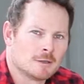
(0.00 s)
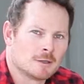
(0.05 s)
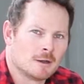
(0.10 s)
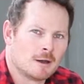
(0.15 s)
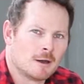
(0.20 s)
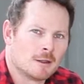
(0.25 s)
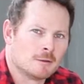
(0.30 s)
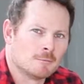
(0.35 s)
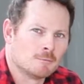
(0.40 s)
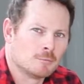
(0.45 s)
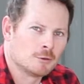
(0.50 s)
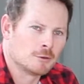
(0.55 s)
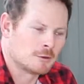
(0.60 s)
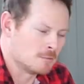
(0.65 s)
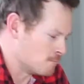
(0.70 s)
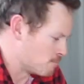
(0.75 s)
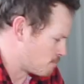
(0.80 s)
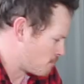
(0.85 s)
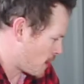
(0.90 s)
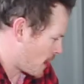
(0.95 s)
you can either put
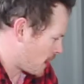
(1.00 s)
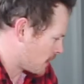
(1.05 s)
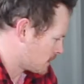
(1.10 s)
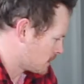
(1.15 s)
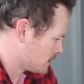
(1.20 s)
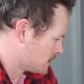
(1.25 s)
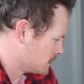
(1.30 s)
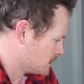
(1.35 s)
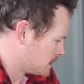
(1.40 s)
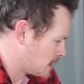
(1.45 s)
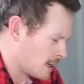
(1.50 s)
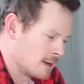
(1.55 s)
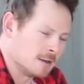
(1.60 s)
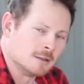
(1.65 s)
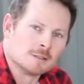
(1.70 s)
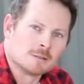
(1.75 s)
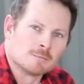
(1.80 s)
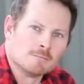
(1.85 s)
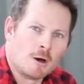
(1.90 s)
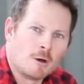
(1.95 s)
them back down
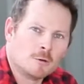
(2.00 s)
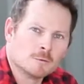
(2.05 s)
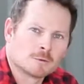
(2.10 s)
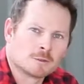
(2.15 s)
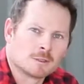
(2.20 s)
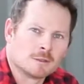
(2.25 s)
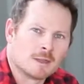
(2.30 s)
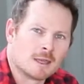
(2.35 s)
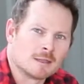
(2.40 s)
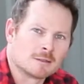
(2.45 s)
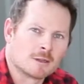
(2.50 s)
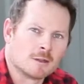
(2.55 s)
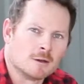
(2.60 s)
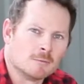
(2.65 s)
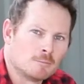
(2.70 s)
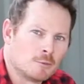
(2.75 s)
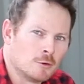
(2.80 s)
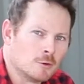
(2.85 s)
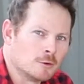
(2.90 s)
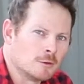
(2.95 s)
as mulch, and that's
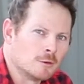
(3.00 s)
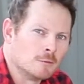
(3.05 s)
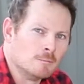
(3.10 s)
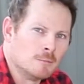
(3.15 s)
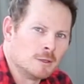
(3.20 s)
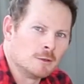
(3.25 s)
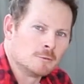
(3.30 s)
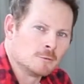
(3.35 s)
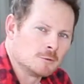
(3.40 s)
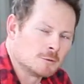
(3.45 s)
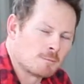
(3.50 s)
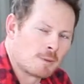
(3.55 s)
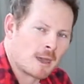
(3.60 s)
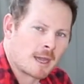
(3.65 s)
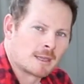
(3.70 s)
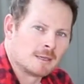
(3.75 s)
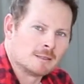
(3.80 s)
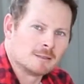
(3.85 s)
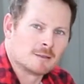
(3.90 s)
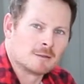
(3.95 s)
going to put the minerals
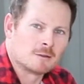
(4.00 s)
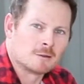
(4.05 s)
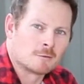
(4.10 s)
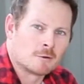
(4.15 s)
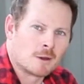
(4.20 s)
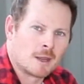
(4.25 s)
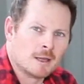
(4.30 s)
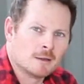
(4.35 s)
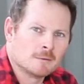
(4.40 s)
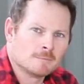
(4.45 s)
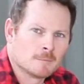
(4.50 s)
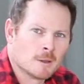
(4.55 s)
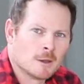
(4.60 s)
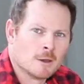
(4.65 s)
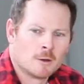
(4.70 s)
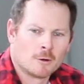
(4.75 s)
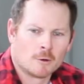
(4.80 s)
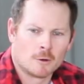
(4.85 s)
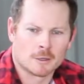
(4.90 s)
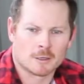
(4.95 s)
back into the ground,
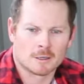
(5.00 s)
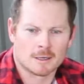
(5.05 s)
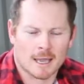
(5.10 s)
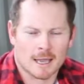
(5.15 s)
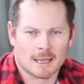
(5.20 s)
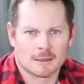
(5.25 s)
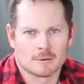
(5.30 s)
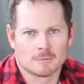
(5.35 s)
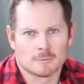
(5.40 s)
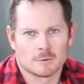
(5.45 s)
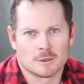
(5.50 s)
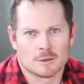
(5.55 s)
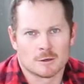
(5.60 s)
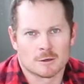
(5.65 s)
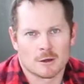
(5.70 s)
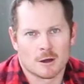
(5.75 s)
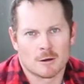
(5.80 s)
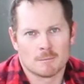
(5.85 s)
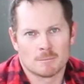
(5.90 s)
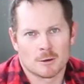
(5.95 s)
or you can add them to
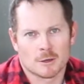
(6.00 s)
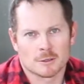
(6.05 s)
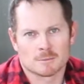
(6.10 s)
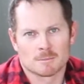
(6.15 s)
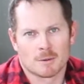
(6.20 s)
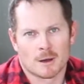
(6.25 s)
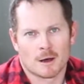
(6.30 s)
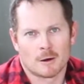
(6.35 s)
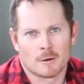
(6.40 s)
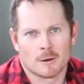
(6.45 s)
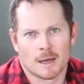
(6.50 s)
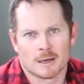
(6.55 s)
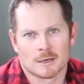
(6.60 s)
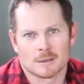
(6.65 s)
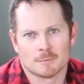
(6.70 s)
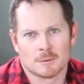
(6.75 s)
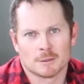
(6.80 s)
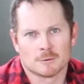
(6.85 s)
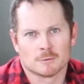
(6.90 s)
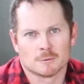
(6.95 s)
your compost pile,
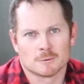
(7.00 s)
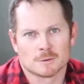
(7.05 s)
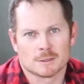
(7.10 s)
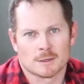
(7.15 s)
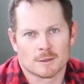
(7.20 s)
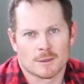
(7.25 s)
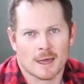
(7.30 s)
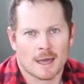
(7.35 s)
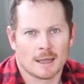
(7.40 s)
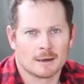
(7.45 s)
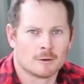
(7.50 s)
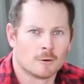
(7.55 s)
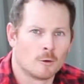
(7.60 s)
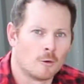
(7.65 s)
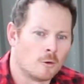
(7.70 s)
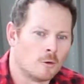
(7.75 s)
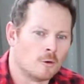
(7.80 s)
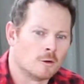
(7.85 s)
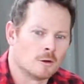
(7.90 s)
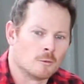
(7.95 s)
adding minerals to that,
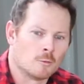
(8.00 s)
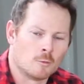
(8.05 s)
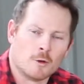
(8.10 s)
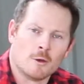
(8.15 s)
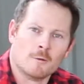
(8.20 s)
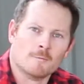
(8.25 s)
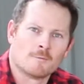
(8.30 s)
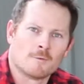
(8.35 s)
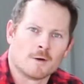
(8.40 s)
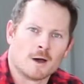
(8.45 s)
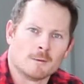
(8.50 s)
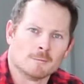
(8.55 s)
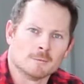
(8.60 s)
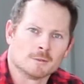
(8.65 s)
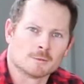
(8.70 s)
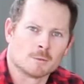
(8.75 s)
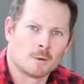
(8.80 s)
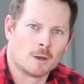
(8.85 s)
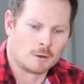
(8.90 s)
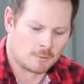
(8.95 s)
or a worm farm
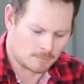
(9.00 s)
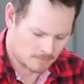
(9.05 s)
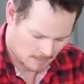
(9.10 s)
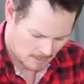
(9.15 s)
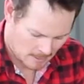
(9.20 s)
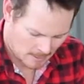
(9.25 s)
as well.